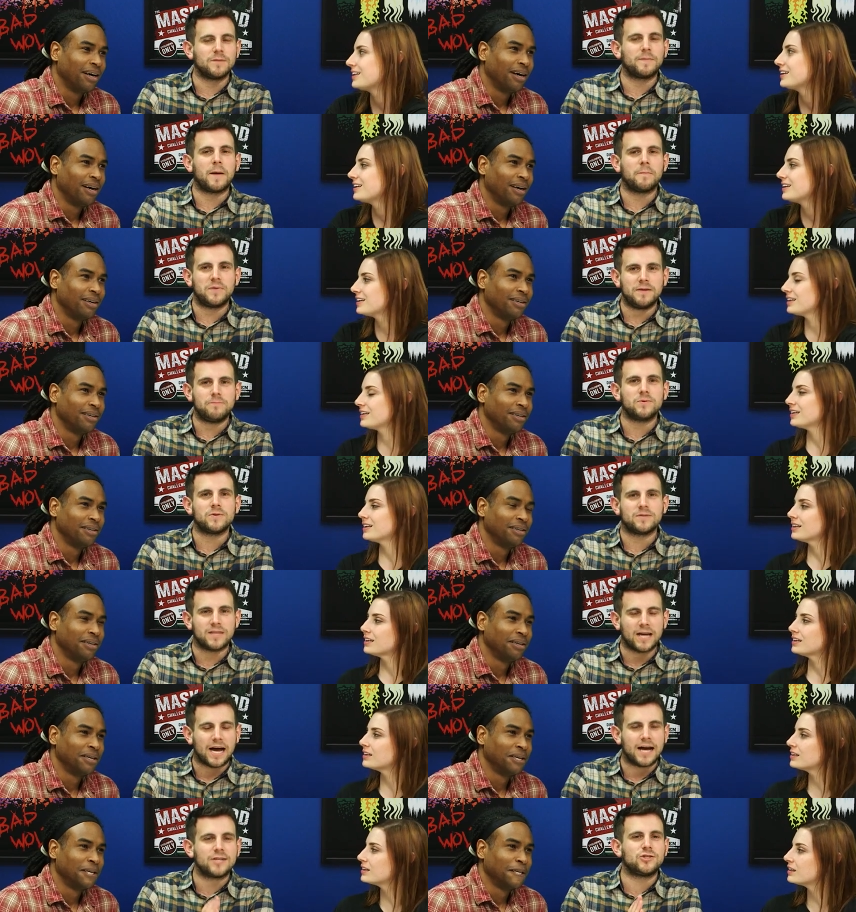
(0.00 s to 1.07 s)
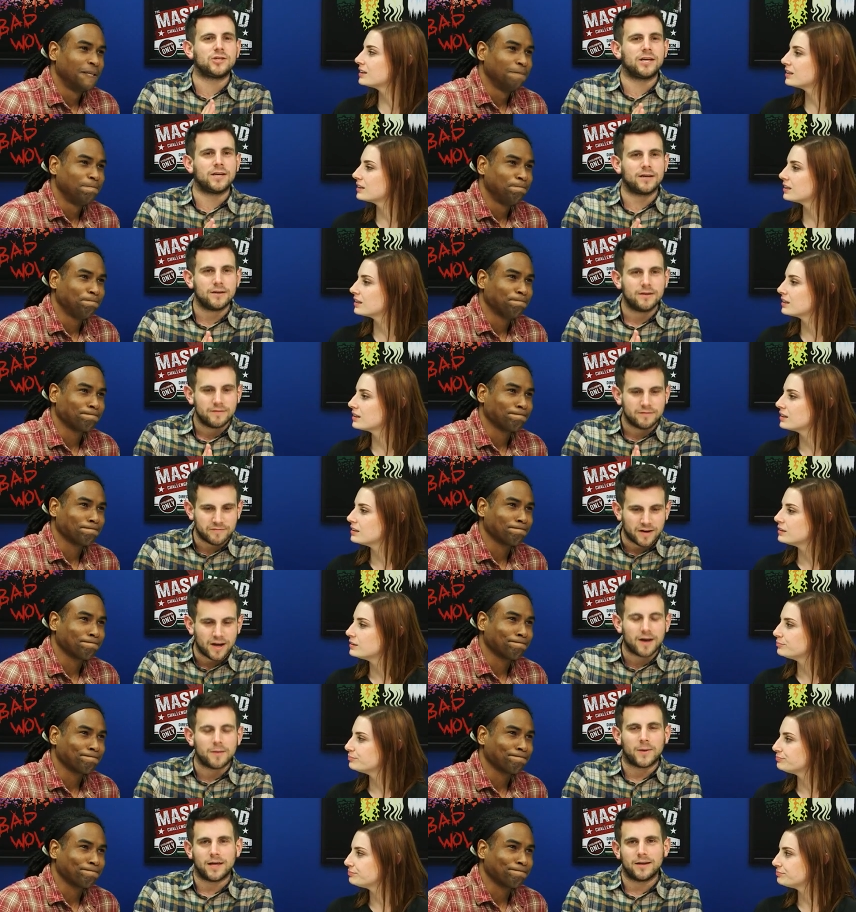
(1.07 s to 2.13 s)
Speaker 1: it's about people dodging
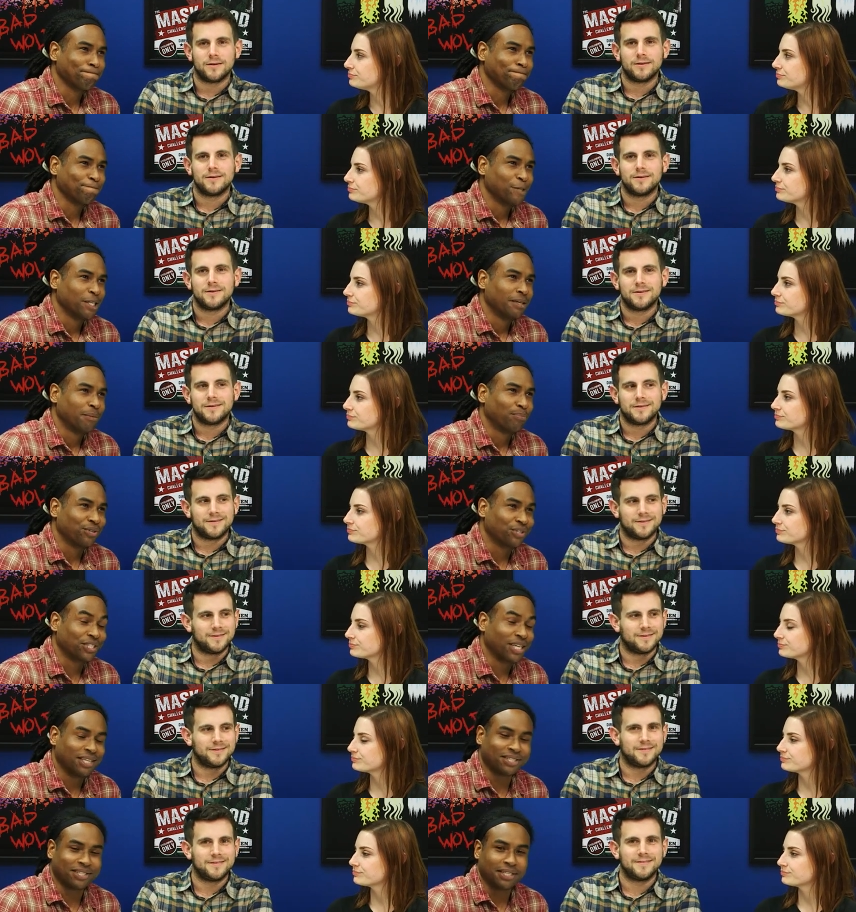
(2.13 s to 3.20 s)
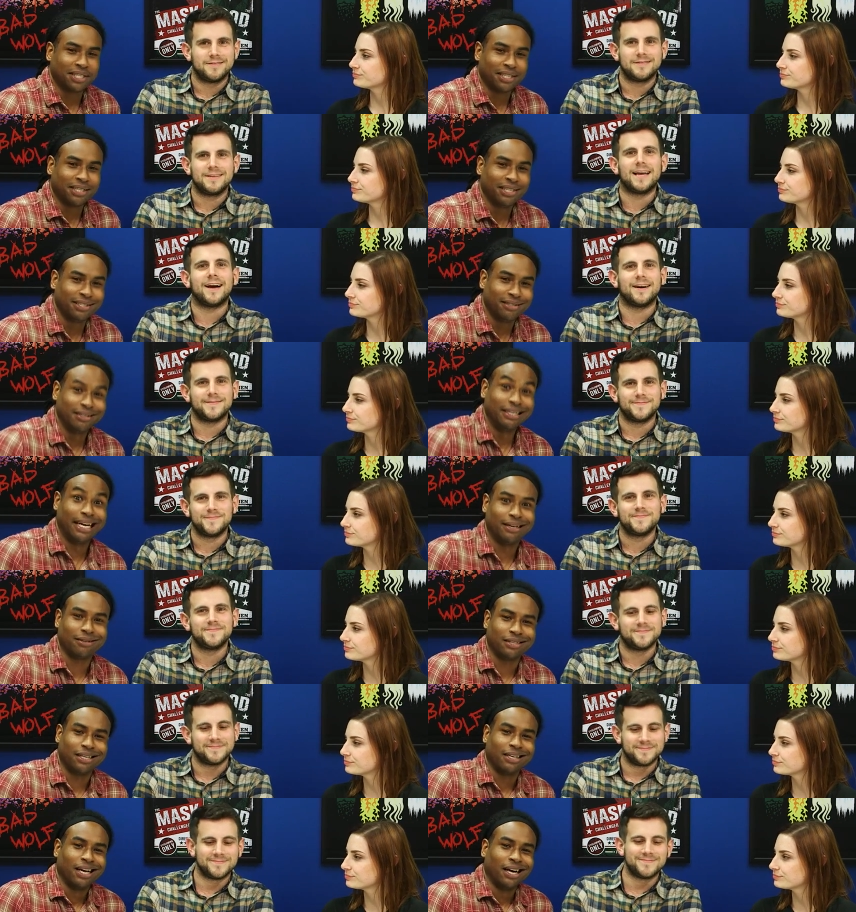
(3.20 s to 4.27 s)
vomit. Precisely.
Speaker 2: Yeah. You
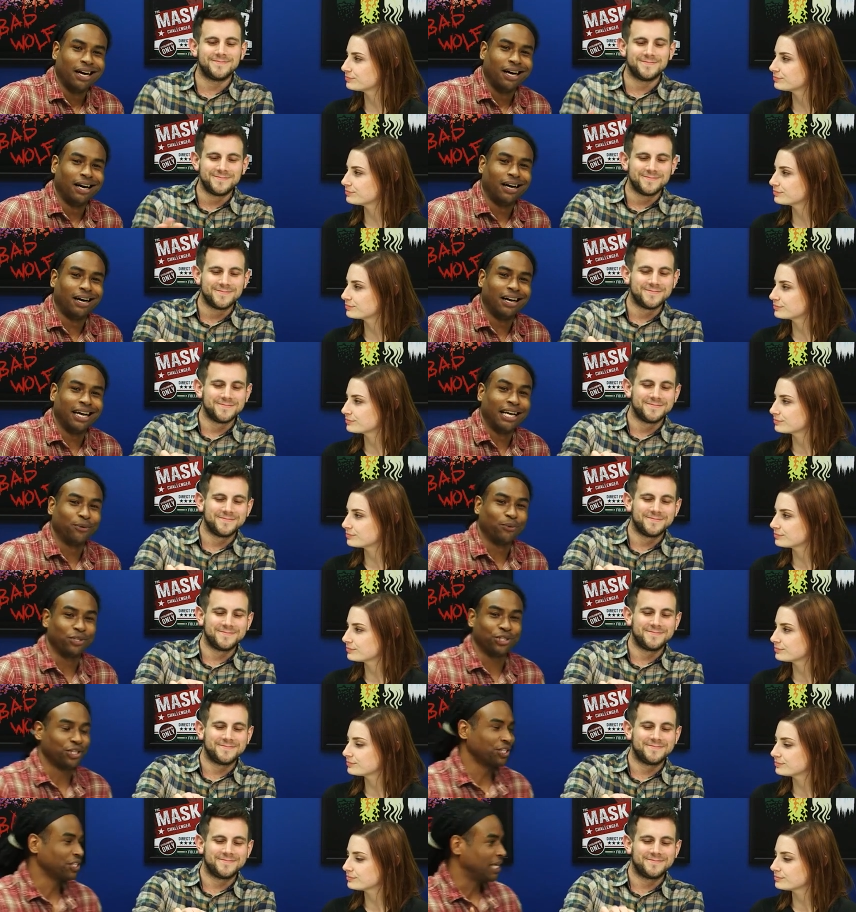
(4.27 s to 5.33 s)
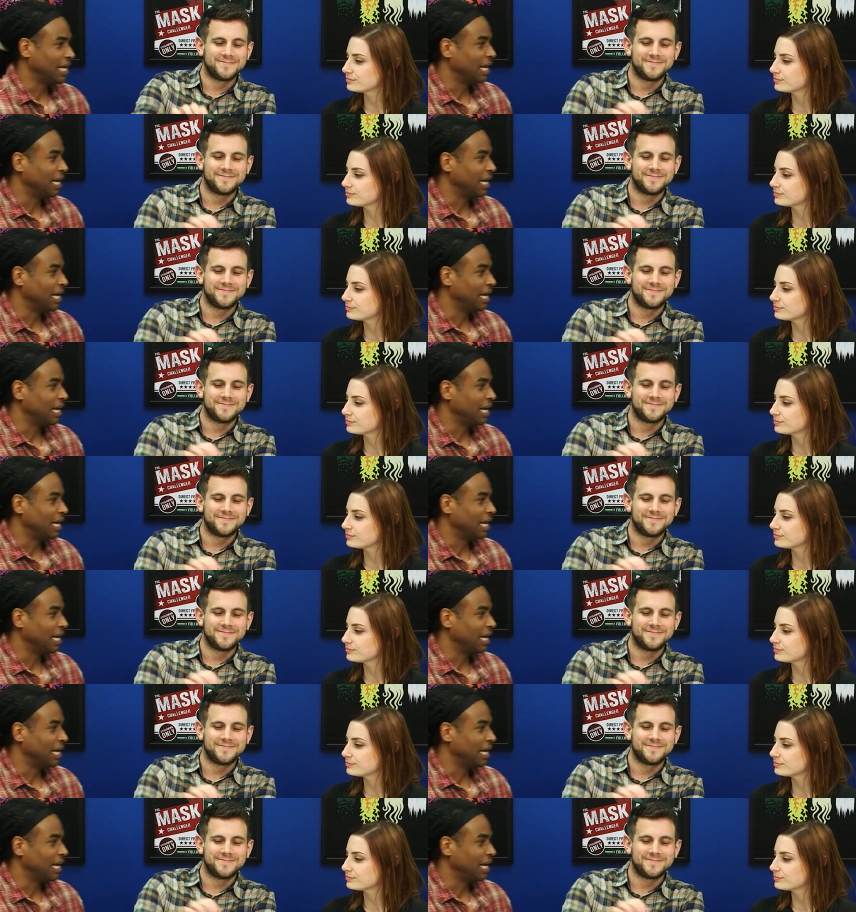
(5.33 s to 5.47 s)
nailed it. Mm-hmm. uh, it was just an